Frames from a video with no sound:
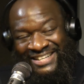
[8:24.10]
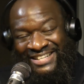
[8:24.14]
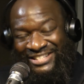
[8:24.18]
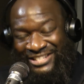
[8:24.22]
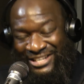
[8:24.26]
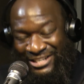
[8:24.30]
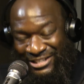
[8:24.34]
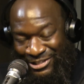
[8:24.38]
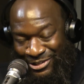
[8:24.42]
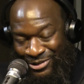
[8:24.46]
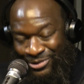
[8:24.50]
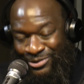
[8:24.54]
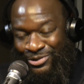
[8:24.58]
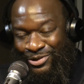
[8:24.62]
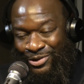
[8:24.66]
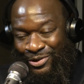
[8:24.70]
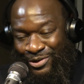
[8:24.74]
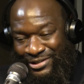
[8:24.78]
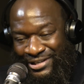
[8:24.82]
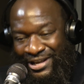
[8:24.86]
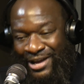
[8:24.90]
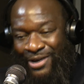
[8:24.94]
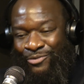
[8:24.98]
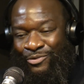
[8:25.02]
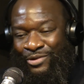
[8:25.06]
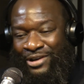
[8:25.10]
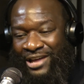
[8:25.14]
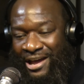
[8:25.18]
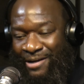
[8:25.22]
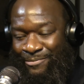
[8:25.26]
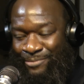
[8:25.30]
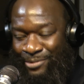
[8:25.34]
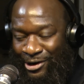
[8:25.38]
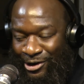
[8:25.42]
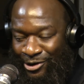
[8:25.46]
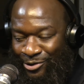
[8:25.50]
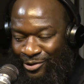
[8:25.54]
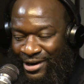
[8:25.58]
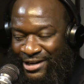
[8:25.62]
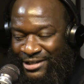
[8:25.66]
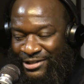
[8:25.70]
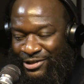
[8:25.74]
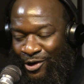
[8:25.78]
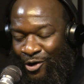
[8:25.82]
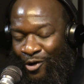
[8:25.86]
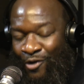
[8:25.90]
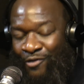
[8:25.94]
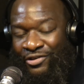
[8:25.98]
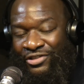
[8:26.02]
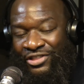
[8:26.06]
Just 2 students, and we have progressed
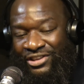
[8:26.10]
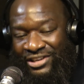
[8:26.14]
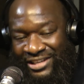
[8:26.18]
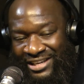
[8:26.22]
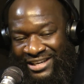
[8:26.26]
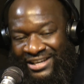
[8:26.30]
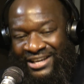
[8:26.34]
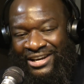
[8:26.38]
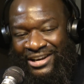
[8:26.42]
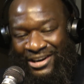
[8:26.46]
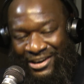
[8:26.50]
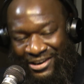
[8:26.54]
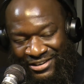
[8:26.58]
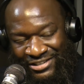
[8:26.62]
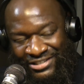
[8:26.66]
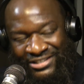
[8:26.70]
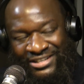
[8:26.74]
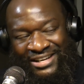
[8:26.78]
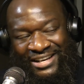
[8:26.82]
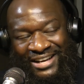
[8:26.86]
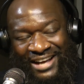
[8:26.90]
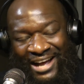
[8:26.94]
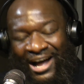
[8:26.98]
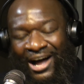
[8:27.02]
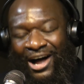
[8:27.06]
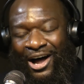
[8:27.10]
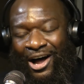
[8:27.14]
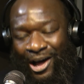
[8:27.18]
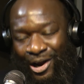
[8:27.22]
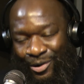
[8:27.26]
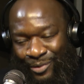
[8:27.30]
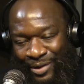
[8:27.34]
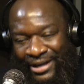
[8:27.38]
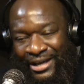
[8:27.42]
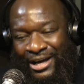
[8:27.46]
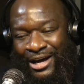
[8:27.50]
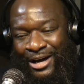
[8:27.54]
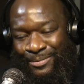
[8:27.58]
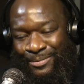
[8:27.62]
over the years, all the way up.